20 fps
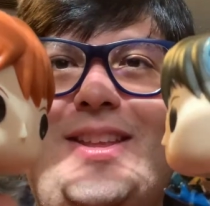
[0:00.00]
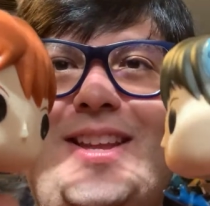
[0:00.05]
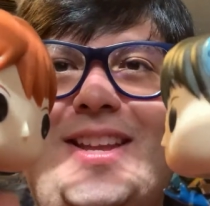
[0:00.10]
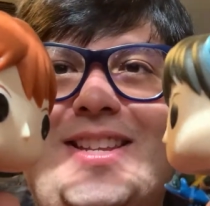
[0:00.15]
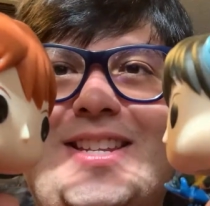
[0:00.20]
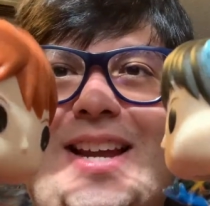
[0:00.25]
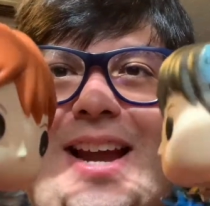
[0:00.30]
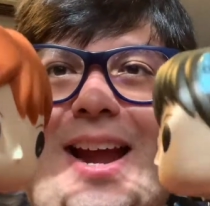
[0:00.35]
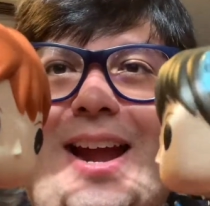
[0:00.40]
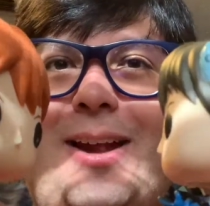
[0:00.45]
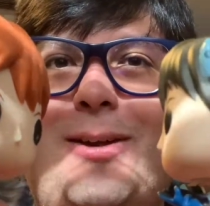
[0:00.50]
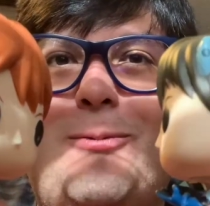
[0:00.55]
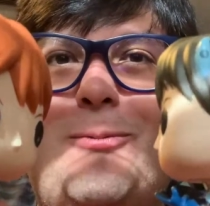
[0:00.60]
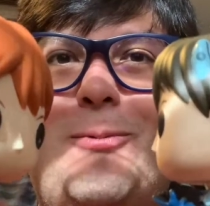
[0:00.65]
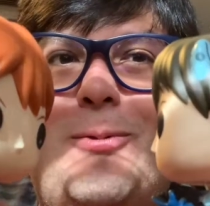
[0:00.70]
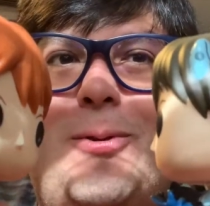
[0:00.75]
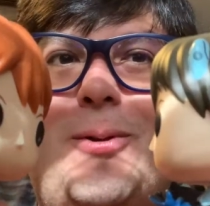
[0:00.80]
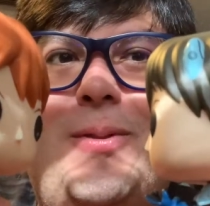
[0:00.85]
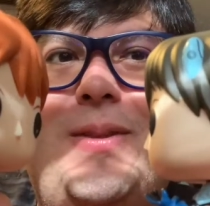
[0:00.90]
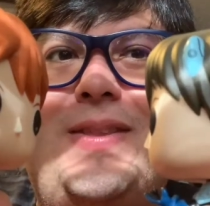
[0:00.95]
entire
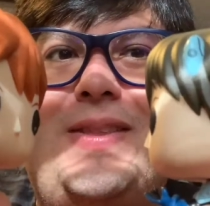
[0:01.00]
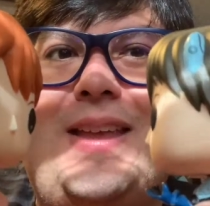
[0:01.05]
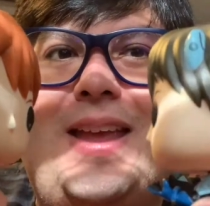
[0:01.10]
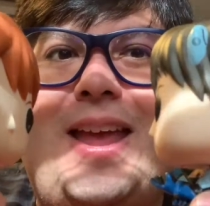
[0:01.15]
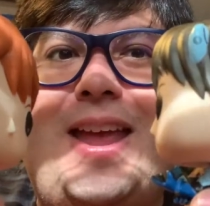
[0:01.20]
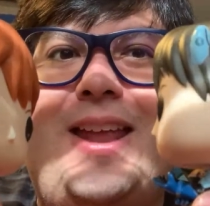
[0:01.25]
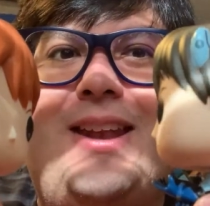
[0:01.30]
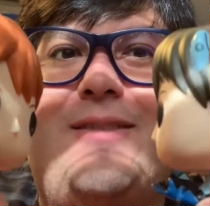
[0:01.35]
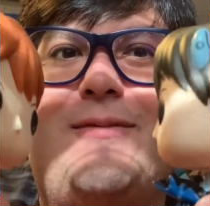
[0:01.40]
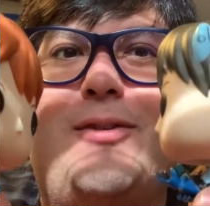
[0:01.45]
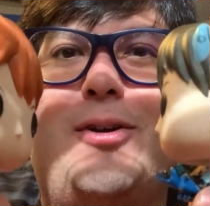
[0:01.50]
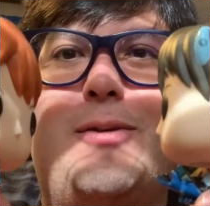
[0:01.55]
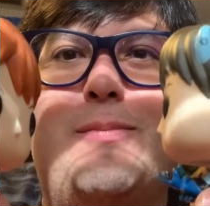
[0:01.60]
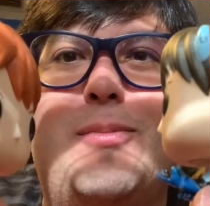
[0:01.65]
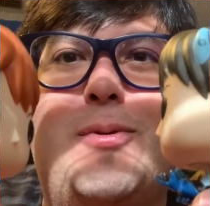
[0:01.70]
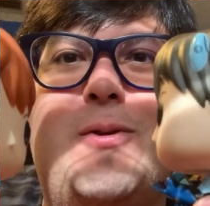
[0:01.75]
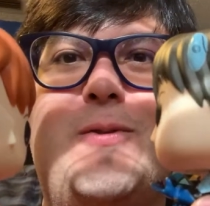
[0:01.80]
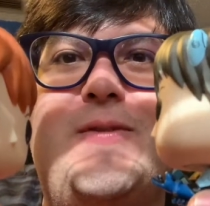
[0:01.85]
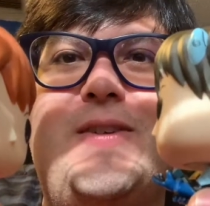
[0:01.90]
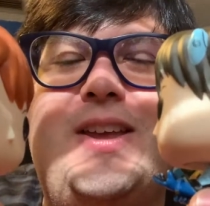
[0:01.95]
world at the end of our
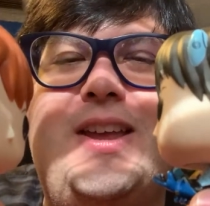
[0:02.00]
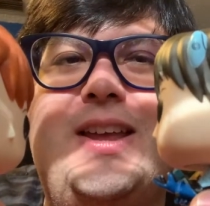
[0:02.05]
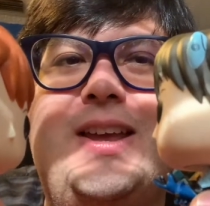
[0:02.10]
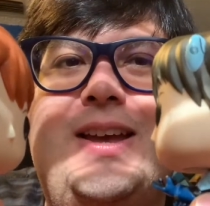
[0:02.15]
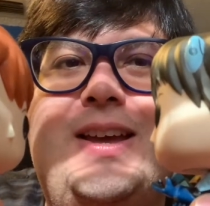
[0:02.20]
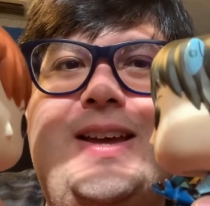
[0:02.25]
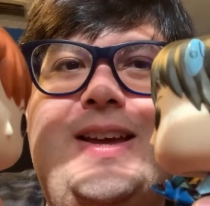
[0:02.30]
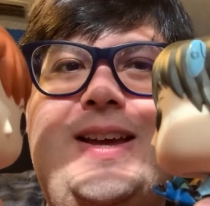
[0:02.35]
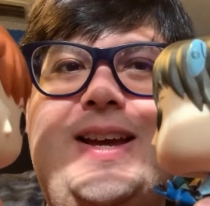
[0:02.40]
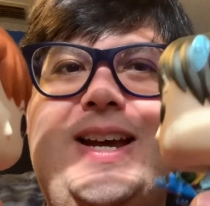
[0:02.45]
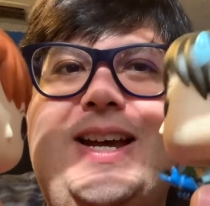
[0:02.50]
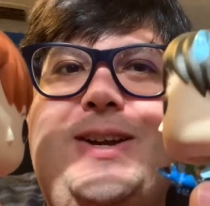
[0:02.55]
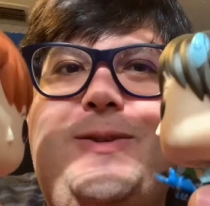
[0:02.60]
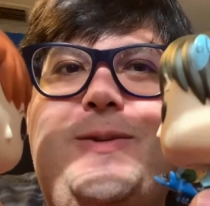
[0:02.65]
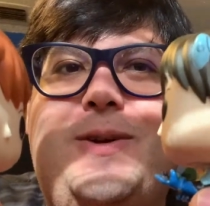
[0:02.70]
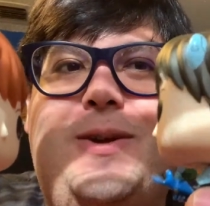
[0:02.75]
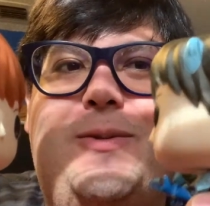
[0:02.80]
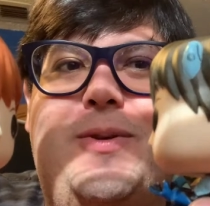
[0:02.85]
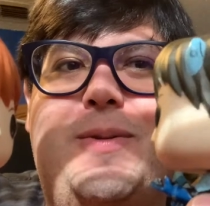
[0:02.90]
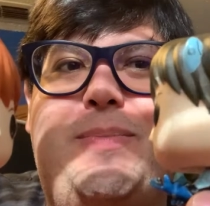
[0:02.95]
movie. I don't
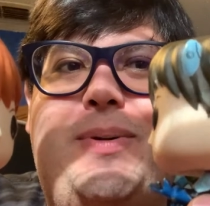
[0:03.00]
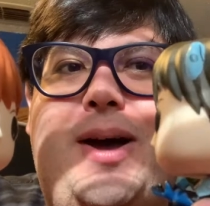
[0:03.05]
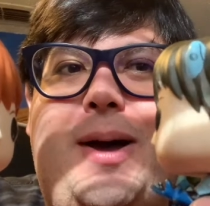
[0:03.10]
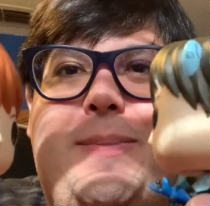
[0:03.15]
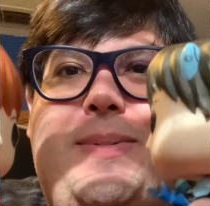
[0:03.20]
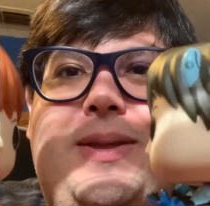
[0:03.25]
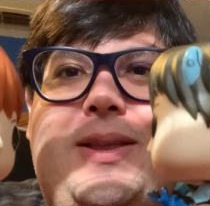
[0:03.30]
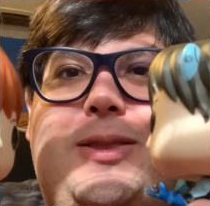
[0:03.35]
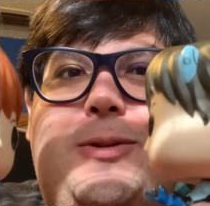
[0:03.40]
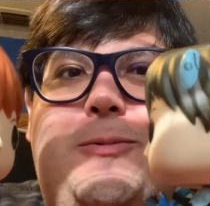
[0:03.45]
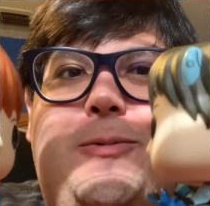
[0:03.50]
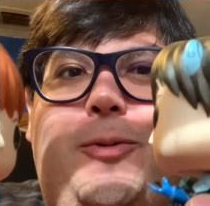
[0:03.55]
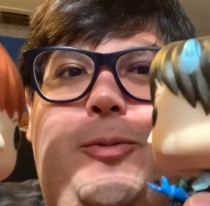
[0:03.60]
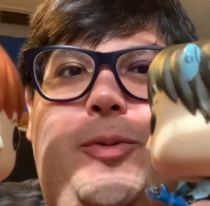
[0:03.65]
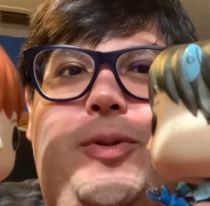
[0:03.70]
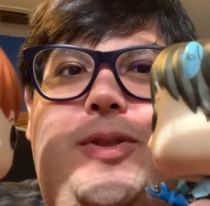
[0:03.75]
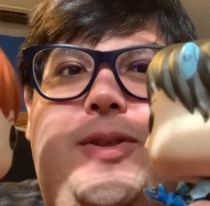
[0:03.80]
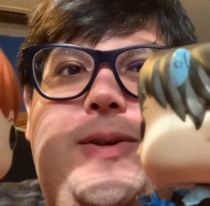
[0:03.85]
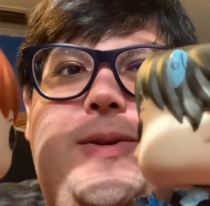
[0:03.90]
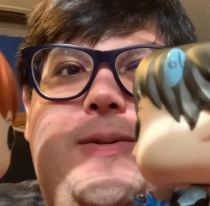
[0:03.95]
want to repopulate the world
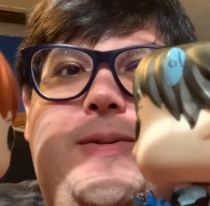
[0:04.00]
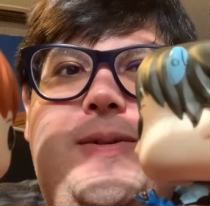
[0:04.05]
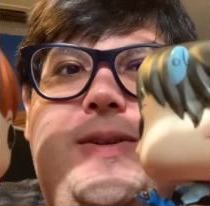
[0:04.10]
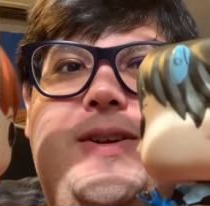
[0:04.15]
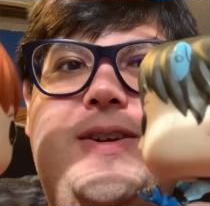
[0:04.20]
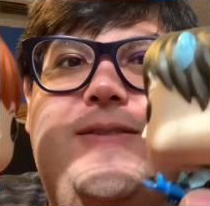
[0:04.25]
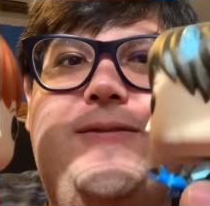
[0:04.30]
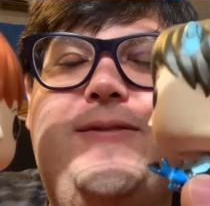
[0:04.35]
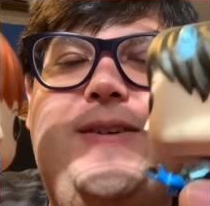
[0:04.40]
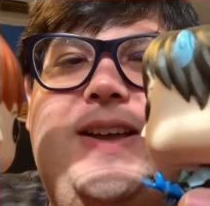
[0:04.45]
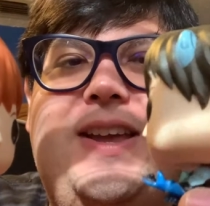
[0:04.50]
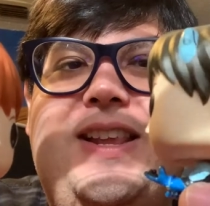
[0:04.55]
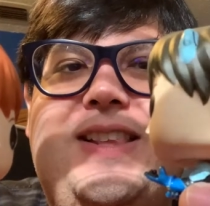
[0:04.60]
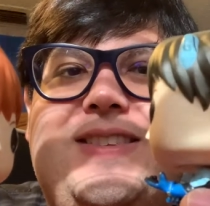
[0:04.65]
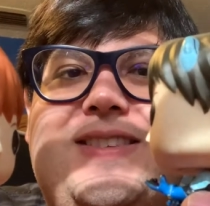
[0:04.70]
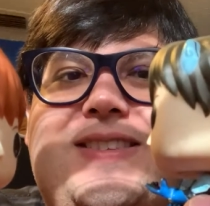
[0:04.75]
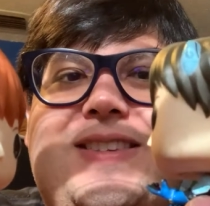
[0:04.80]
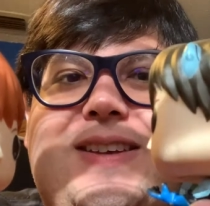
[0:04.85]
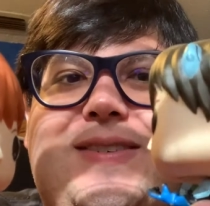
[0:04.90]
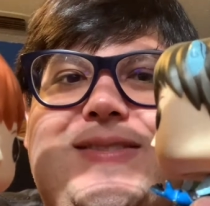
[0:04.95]
with you. You're a fucking
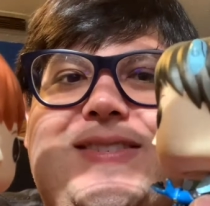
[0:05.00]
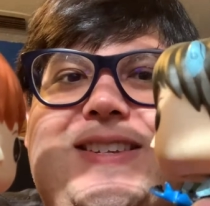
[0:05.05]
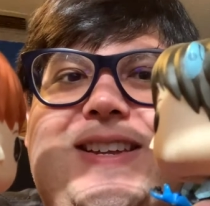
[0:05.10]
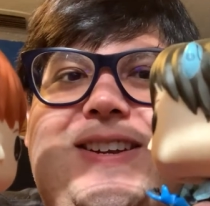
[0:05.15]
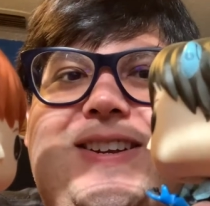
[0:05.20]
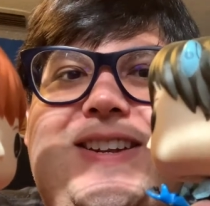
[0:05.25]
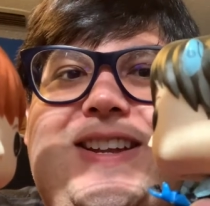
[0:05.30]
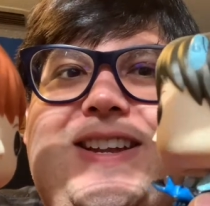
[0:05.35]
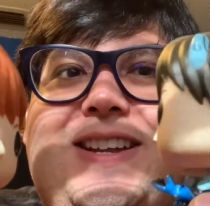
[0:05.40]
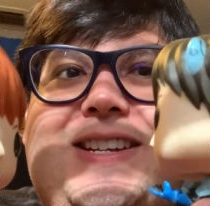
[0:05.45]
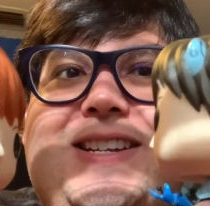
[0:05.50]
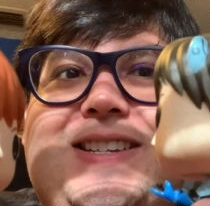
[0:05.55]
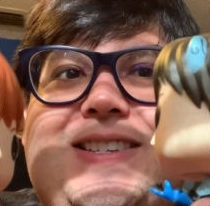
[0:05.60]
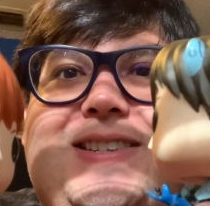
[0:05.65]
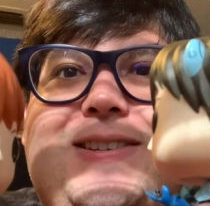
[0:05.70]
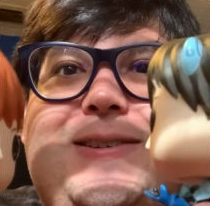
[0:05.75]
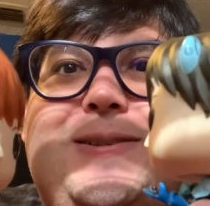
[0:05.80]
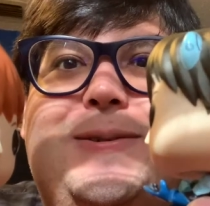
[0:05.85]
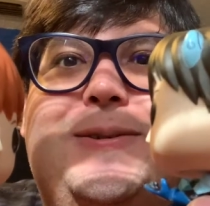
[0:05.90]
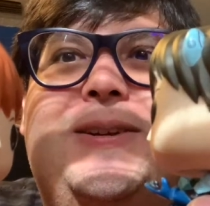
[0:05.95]
self-centered,
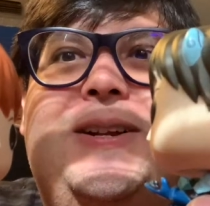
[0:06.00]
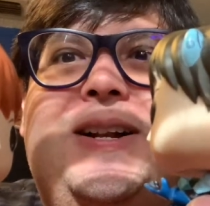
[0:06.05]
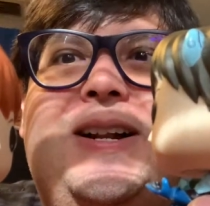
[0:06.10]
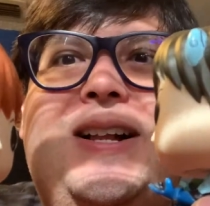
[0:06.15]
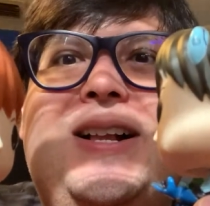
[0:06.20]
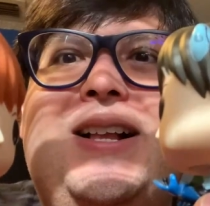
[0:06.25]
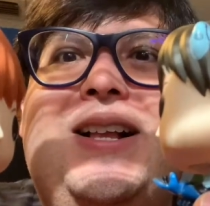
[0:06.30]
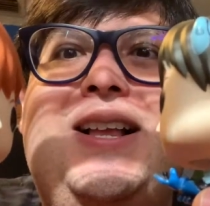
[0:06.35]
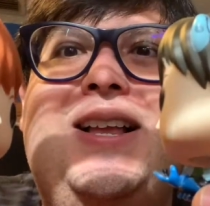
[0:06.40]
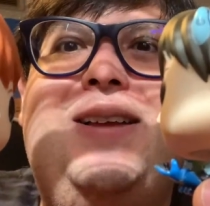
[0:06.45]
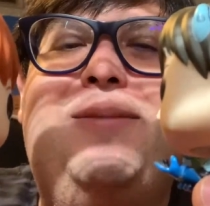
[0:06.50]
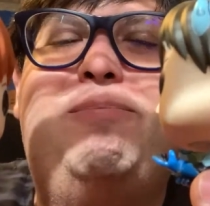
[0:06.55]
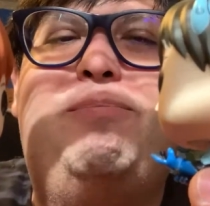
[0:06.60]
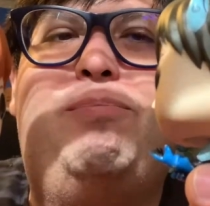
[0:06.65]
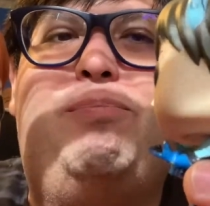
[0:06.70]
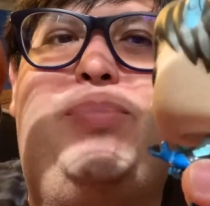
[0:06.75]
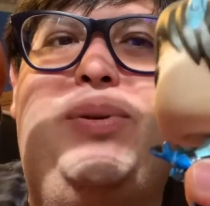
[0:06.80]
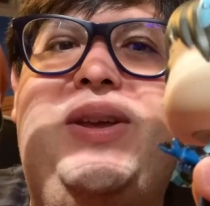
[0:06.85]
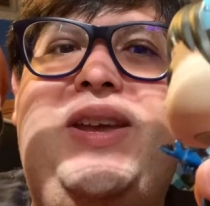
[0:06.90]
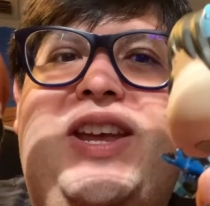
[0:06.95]
egotistical
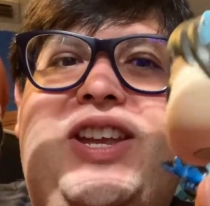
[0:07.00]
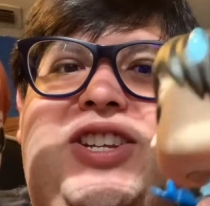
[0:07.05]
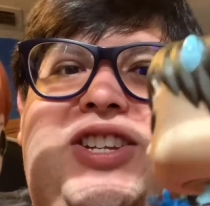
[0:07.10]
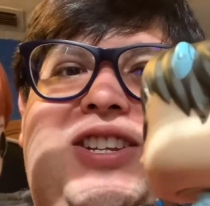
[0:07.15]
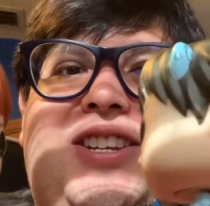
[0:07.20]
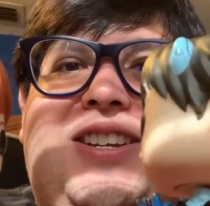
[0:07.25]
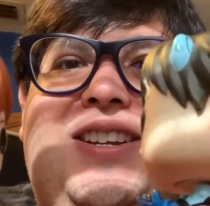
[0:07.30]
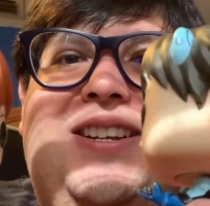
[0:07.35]
bitch